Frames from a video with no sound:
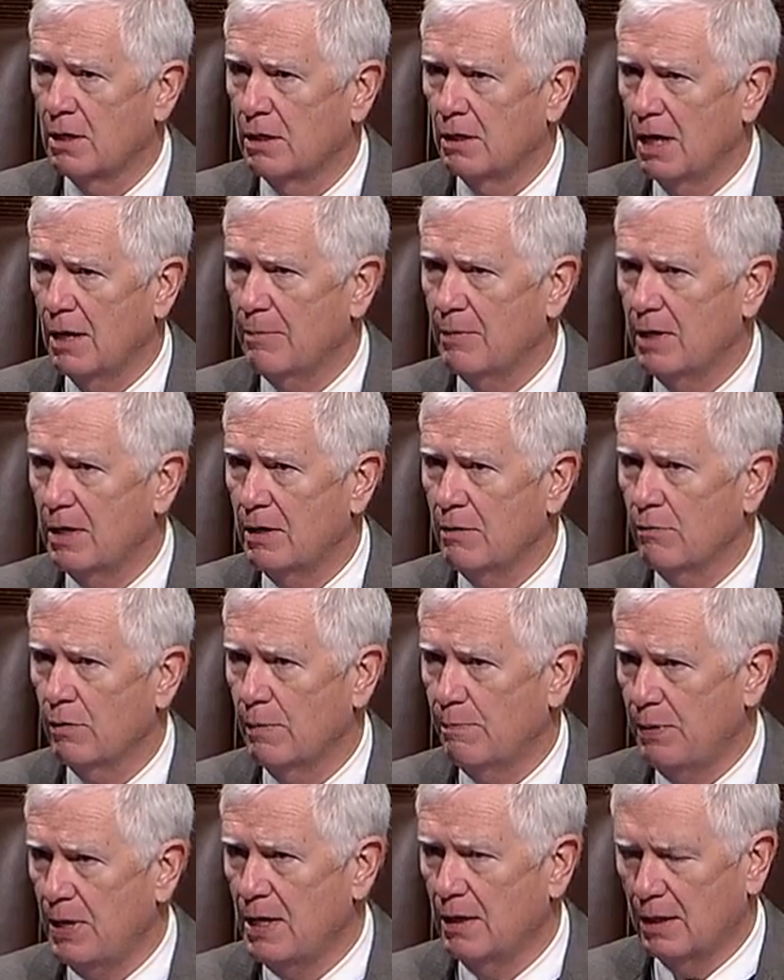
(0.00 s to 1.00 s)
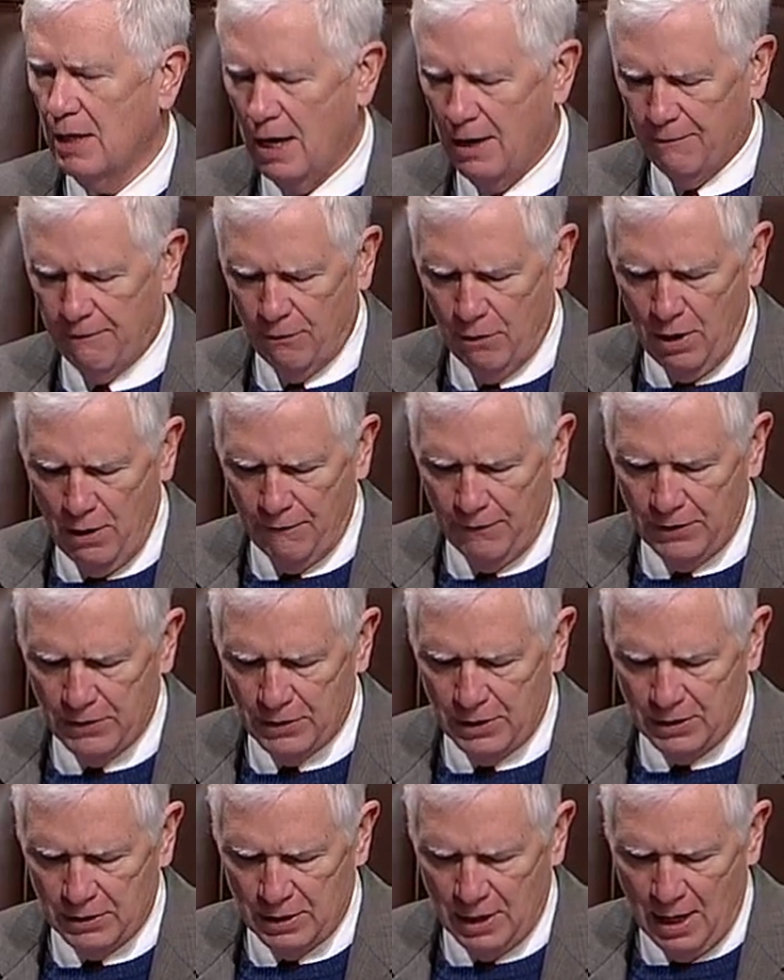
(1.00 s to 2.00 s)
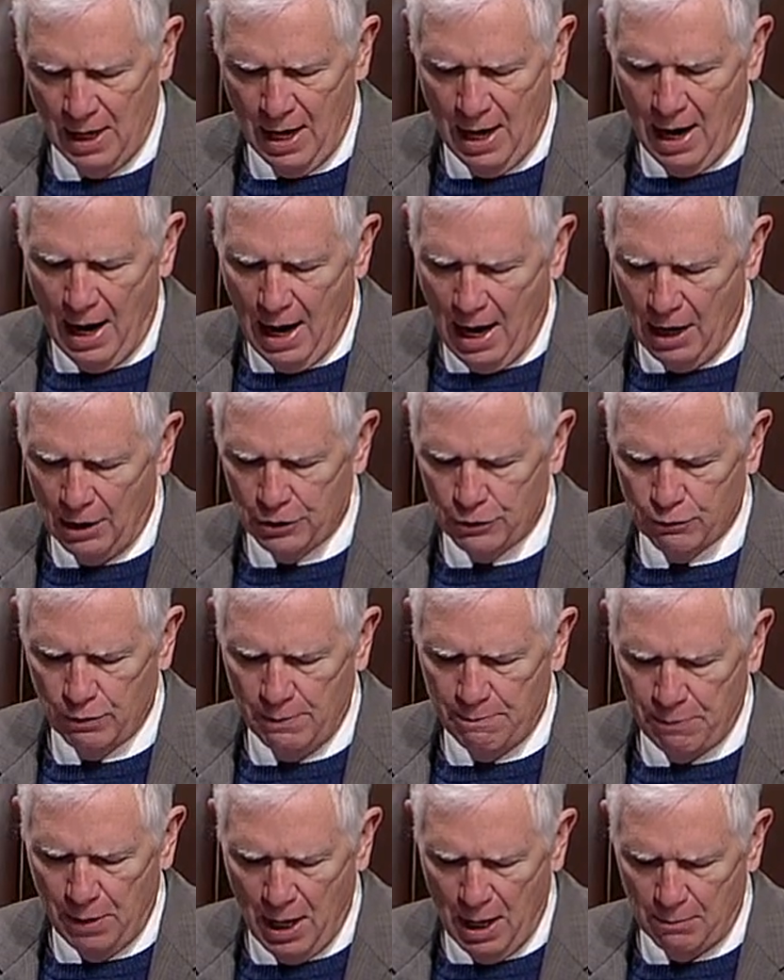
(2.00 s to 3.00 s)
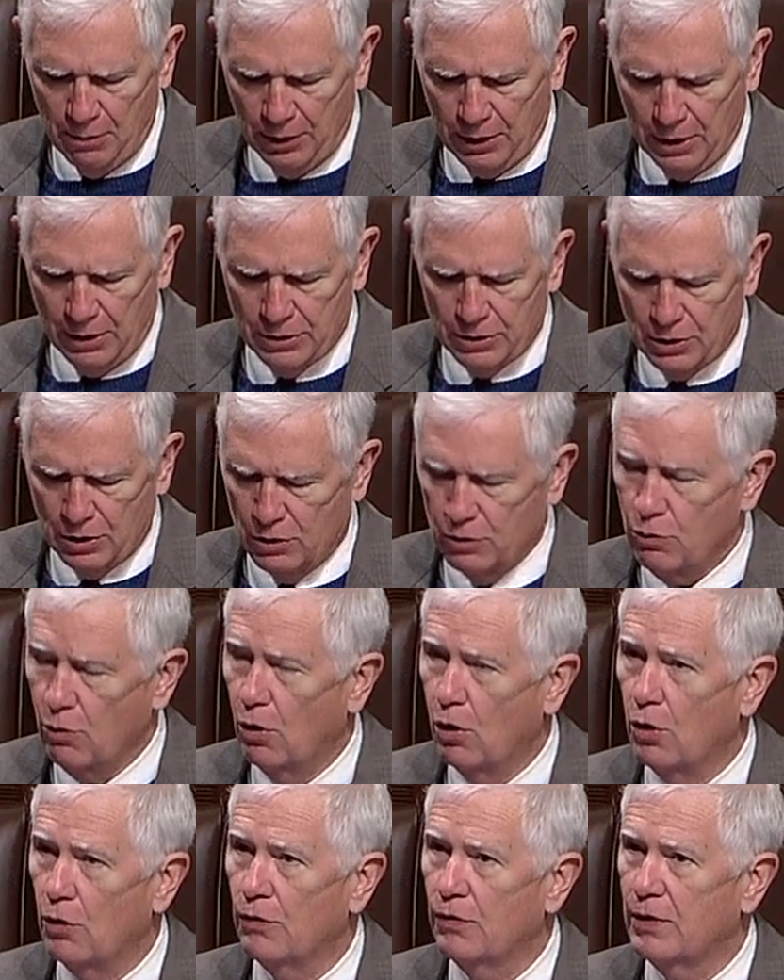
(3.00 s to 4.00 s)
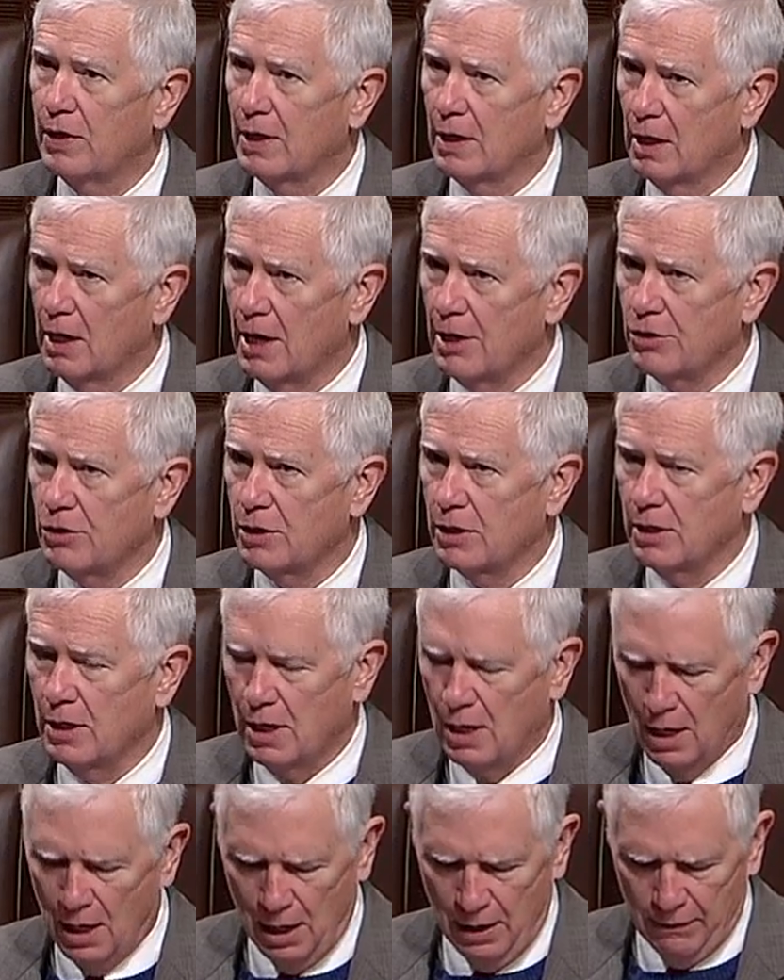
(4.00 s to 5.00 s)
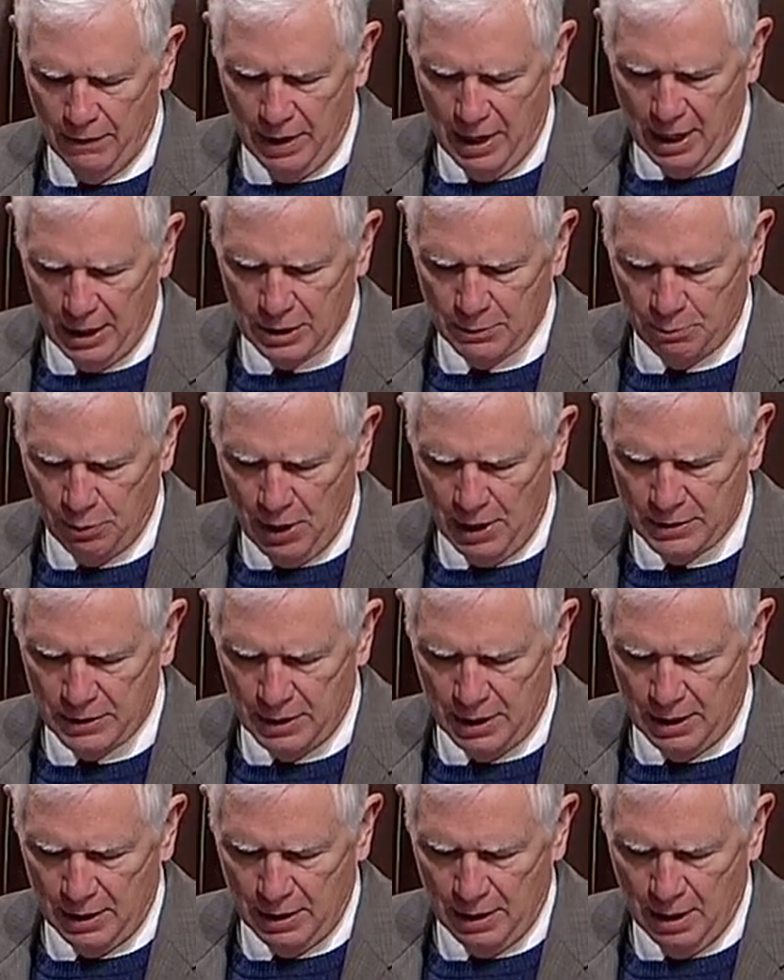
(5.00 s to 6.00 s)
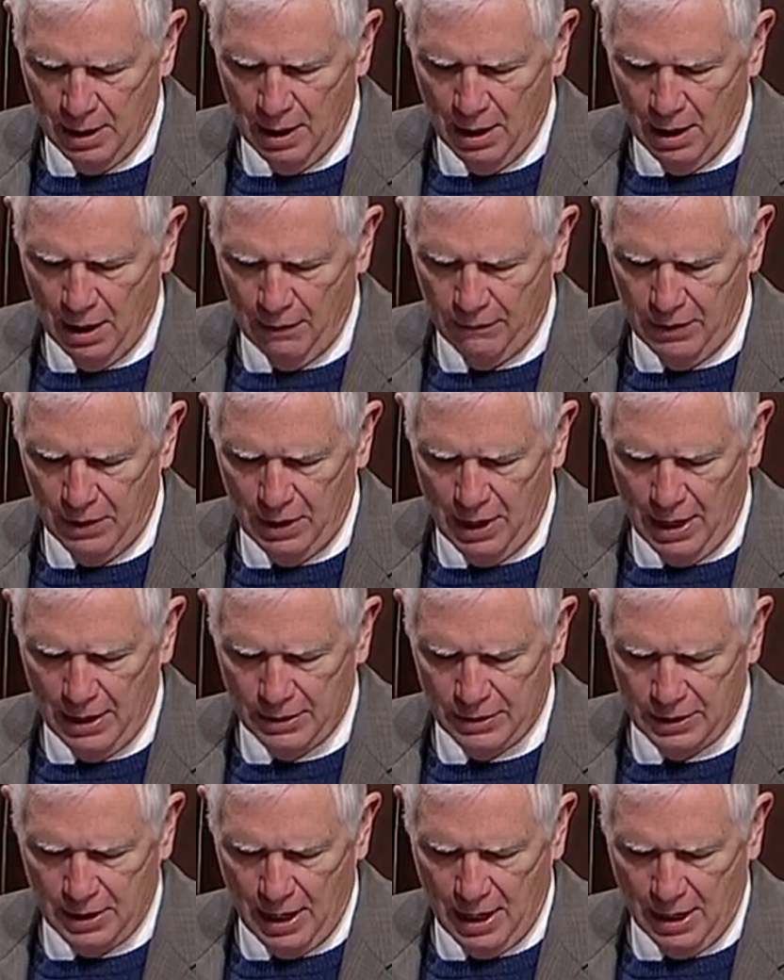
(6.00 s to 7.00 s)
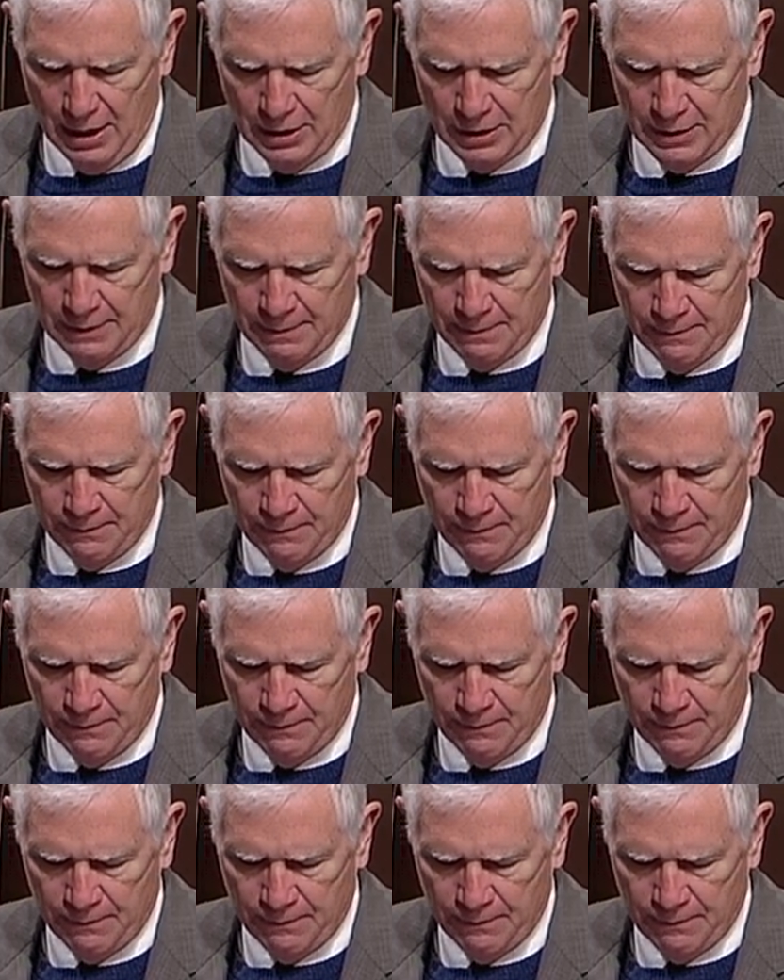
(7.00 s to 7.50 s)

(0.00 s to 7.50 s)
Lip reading: Let me repeat that for emphasis. House Republicans control the election of the next President of the United States.